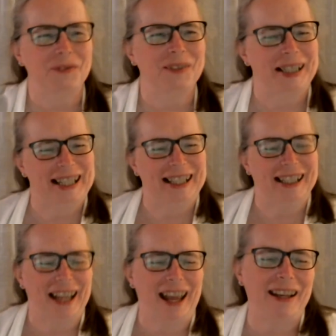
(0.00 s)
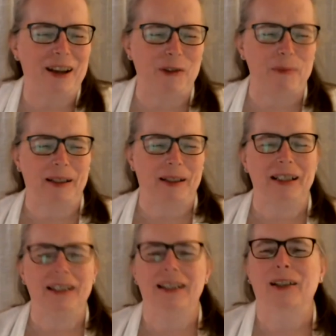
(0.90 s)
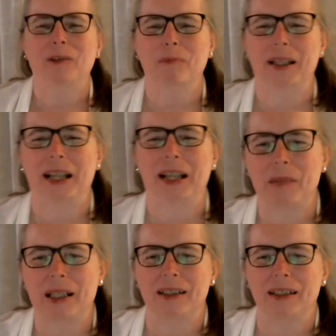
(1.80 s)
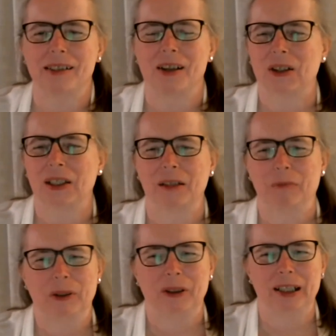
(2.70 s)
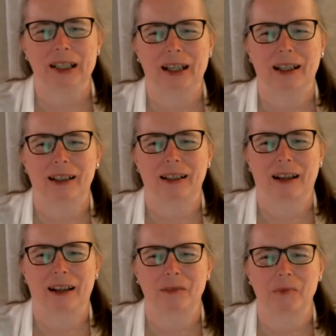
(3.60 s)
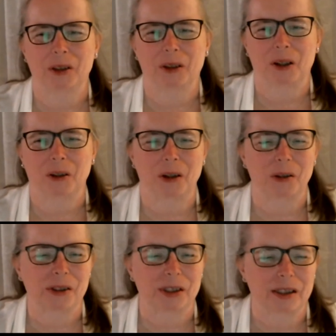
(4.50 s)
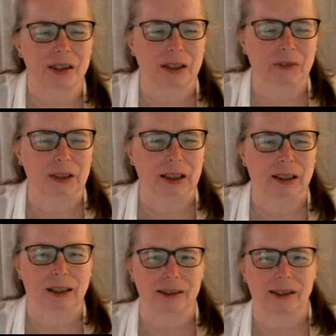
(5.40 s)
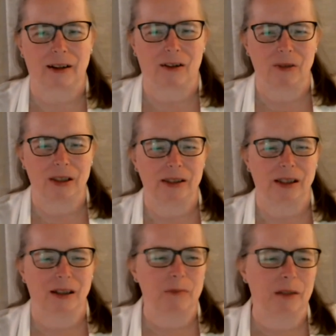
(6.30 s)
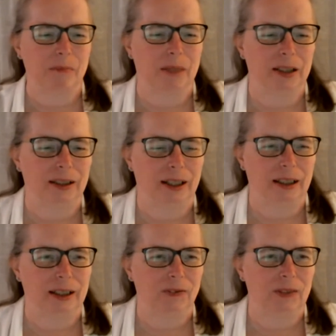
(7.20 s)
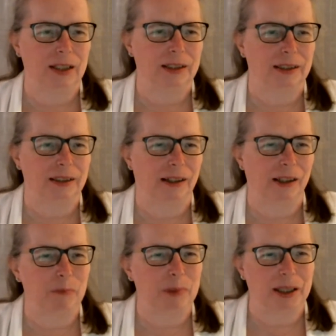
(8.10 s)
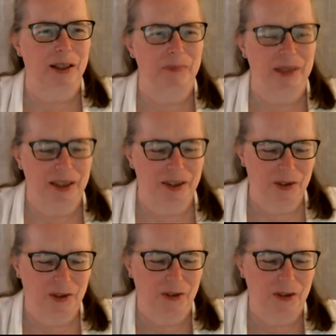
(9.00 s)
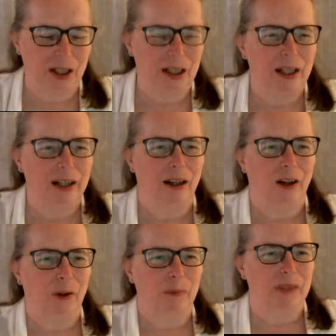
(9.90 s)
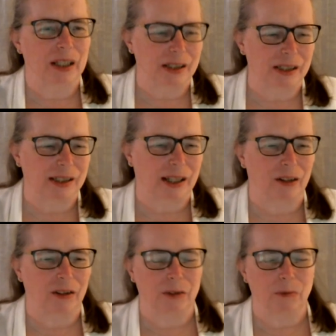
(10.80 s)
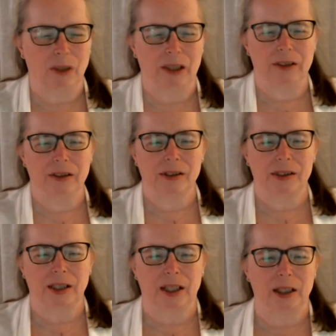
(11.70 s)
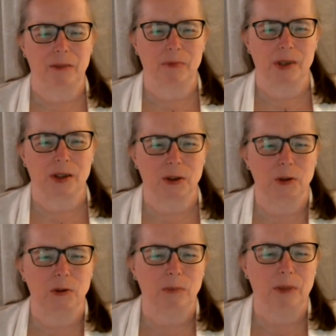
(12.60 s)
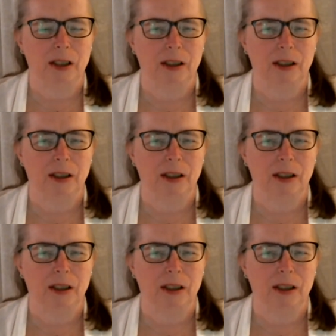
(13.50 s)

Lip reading: Oops. Hey, everybody. My name is Harlequin Murray, and I am your co-host this evening, as I always am on Monday evenings at 9 p.m. Eastern. This is Ellen Winn's Team Zoom.